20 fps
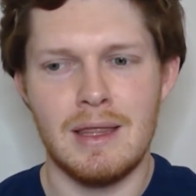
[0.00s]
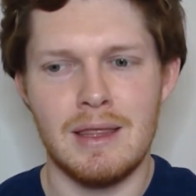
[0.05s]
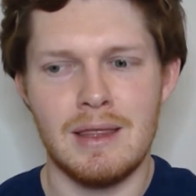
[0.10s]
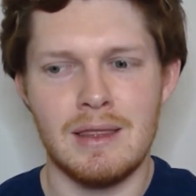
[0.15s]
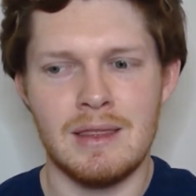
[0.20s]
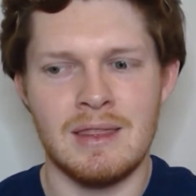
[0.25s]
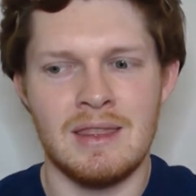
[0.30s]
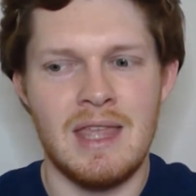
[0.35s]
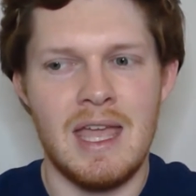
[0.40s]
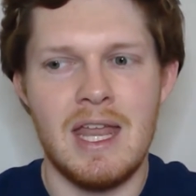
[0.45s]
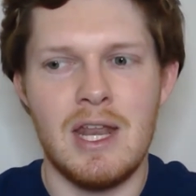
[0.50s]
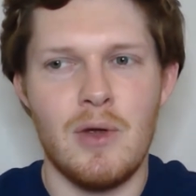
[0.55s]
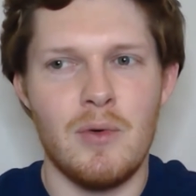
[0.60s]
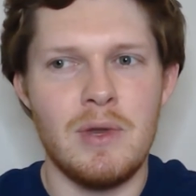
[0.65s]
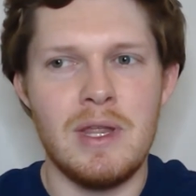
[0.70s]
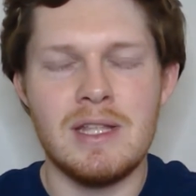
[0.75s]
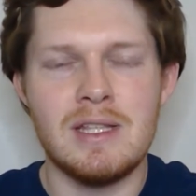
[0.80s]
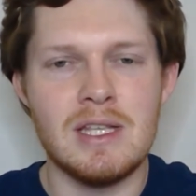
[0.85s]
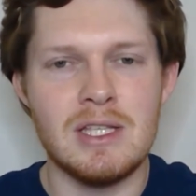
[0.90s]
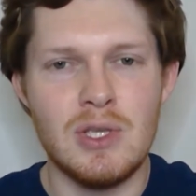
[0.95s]
they don't
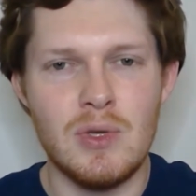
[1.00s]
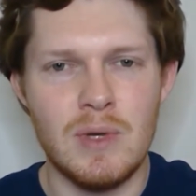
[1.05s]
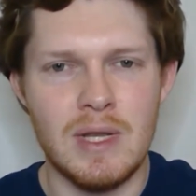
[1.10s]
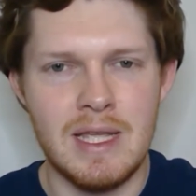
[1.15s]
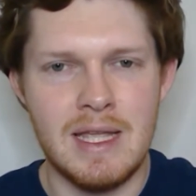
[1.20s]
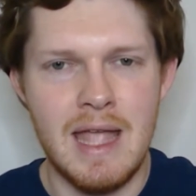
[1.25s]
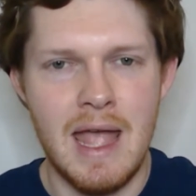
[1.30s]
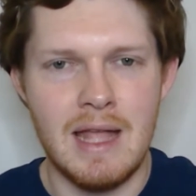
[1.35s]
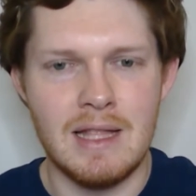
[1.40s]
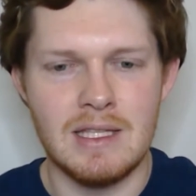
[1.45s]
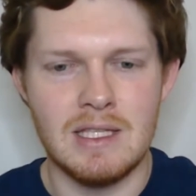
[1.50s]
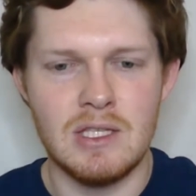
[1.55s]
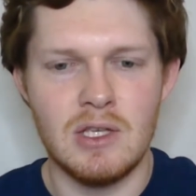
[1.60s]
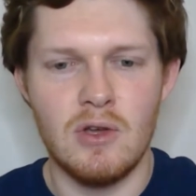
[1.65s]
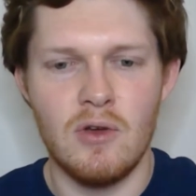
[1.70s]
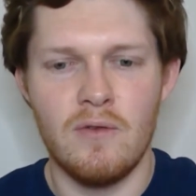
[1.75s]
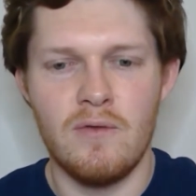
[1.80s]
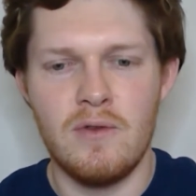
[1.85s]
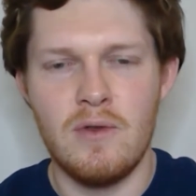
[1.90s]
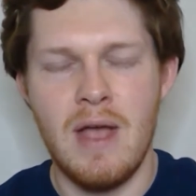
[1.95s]
need to do it again. So
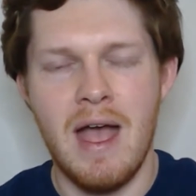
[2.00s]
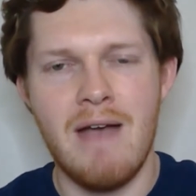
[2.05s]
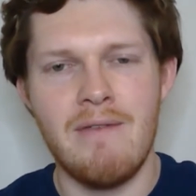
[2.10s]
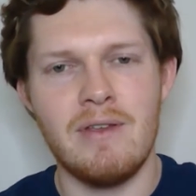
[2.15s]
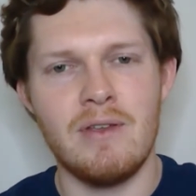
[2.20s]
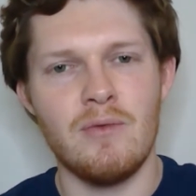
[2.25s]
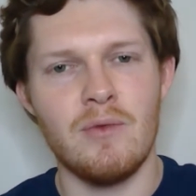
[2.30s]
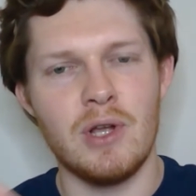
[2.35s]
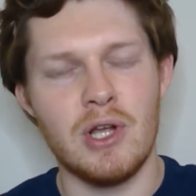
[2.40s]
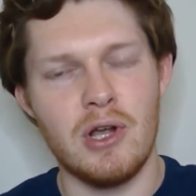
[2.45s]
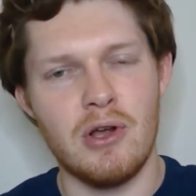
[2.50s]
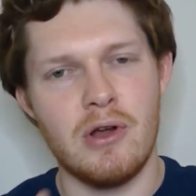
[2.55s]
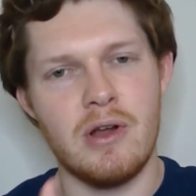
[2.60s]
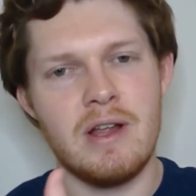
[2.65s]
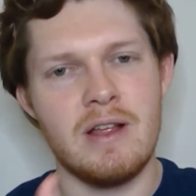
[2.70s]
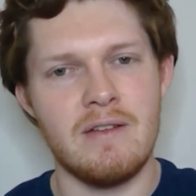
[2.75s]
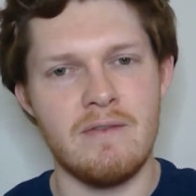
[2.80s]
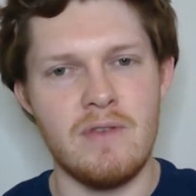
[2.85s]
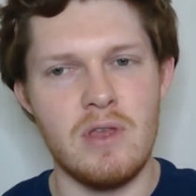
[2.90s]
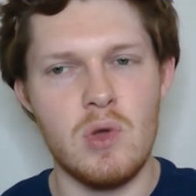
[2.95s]
if you have
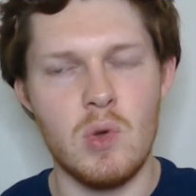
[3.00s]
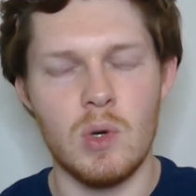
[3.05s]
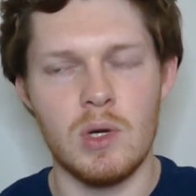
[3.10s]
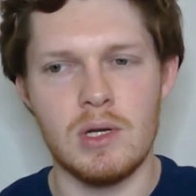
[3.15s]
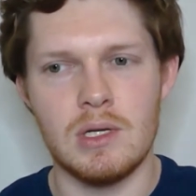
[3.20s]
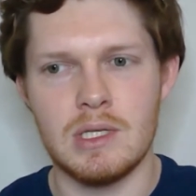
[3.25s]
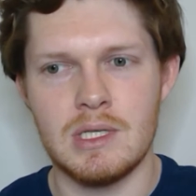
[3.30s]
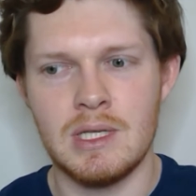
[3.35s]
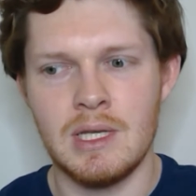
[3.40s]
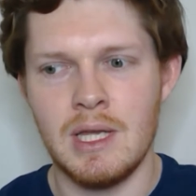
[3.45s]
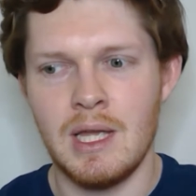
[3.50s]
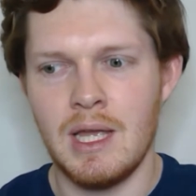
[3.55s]
recurring viewers,